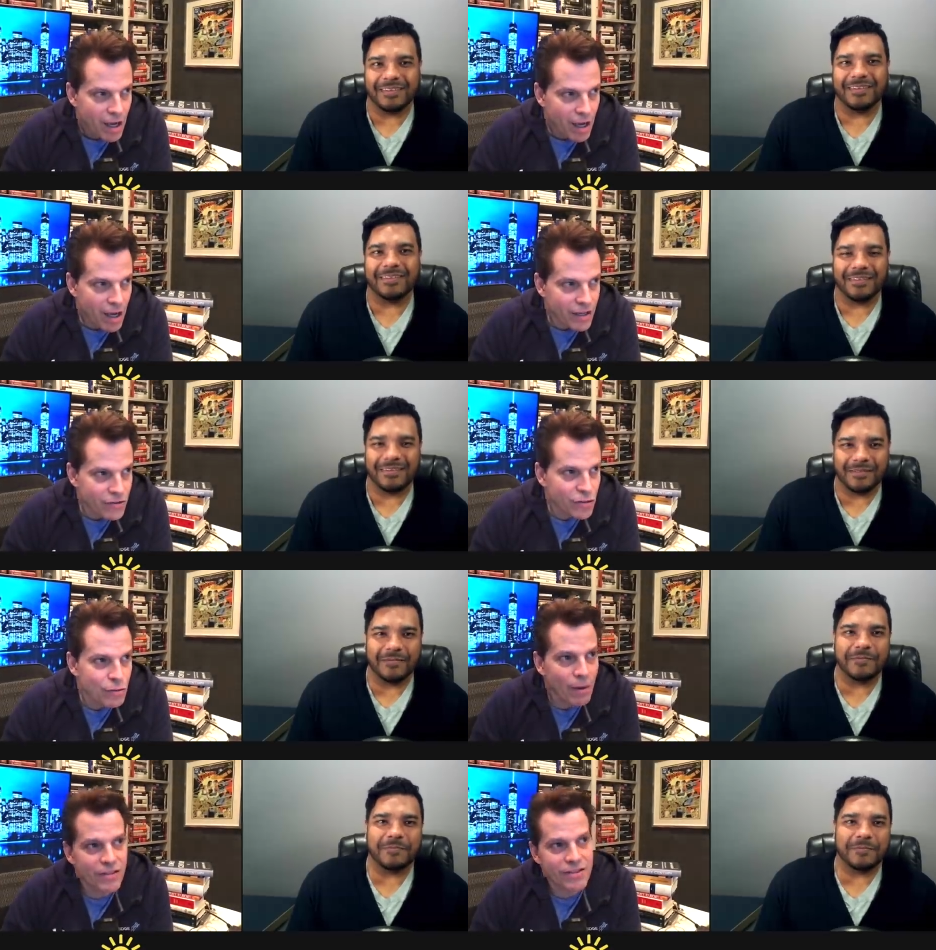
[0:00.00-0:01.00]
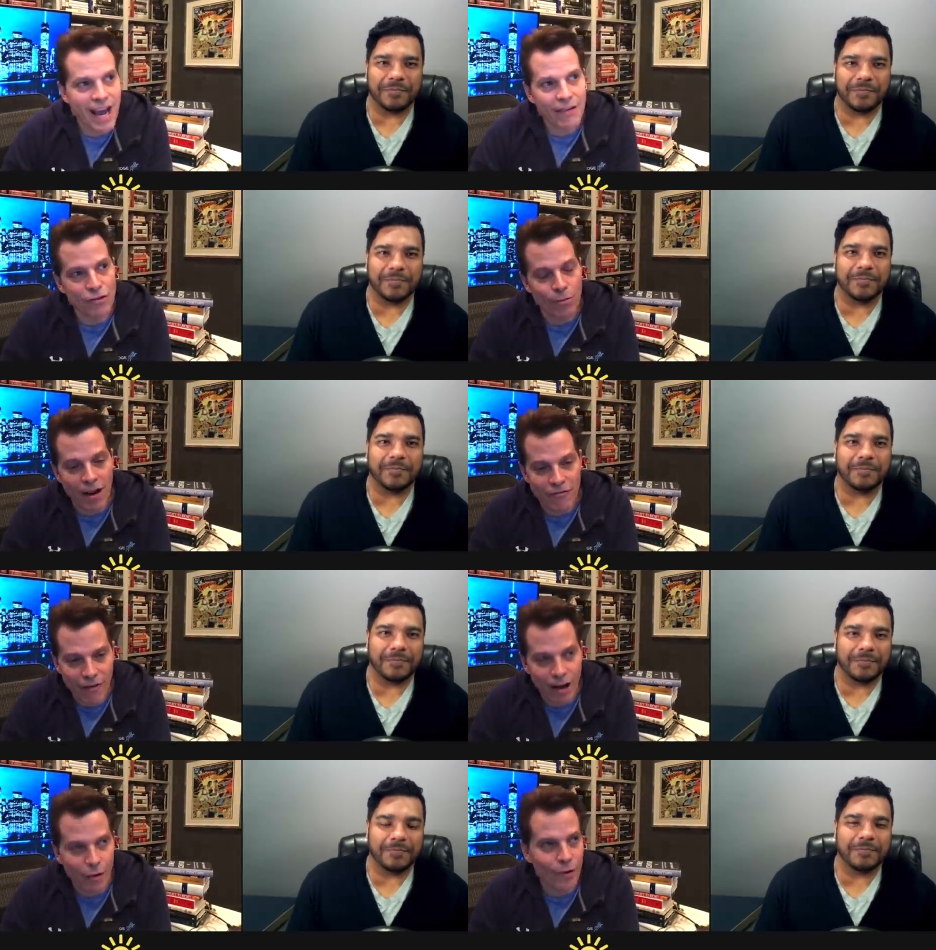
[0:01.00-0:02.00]
Speaker 1: And then two months after my
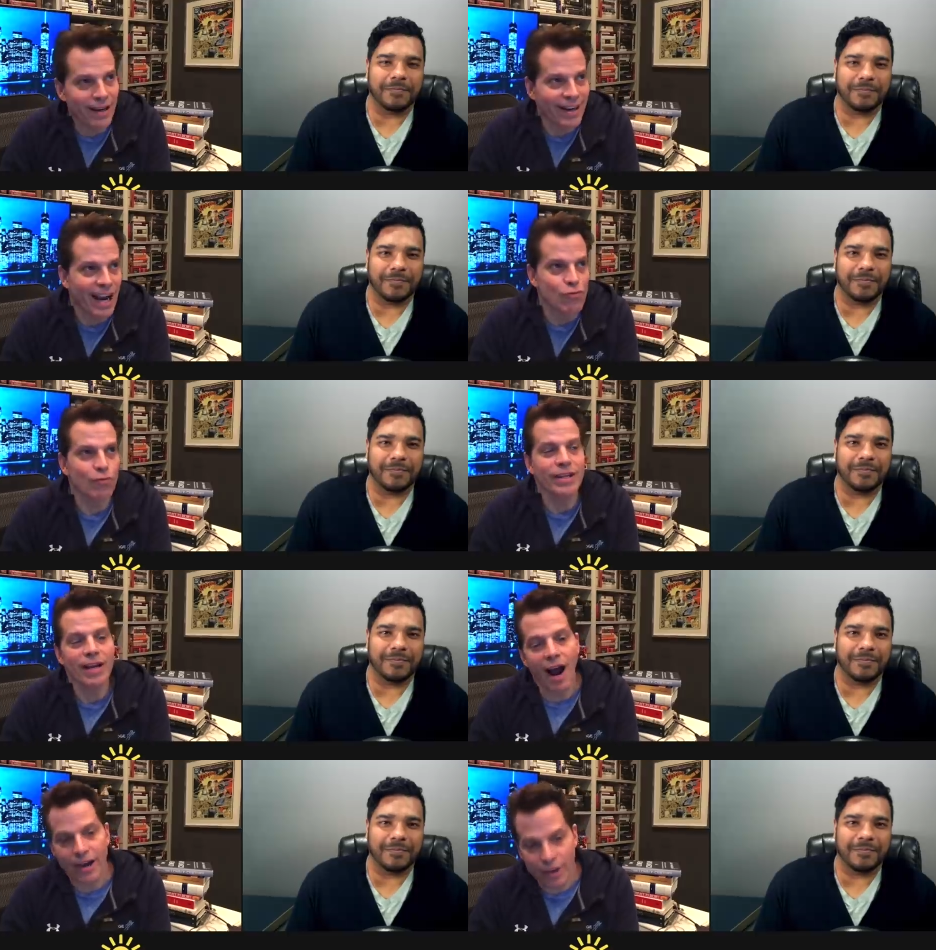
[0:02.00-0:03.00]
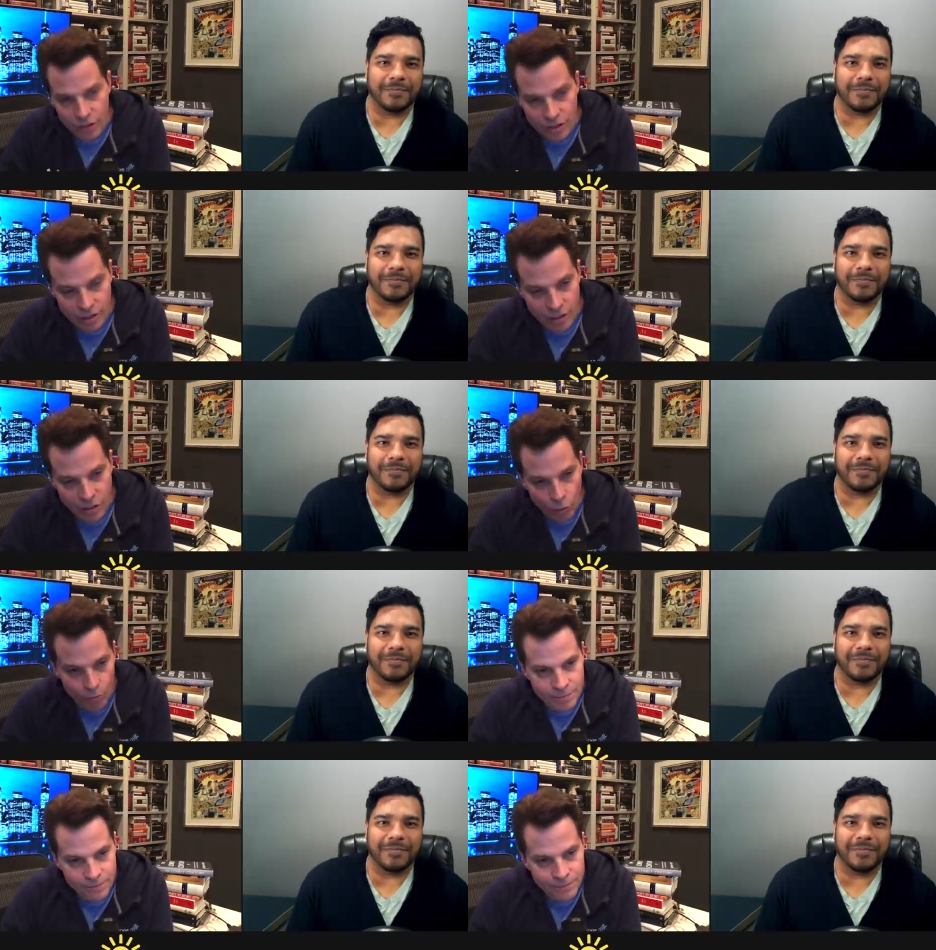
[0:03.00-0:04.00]
firing, I got rehired into Goldman.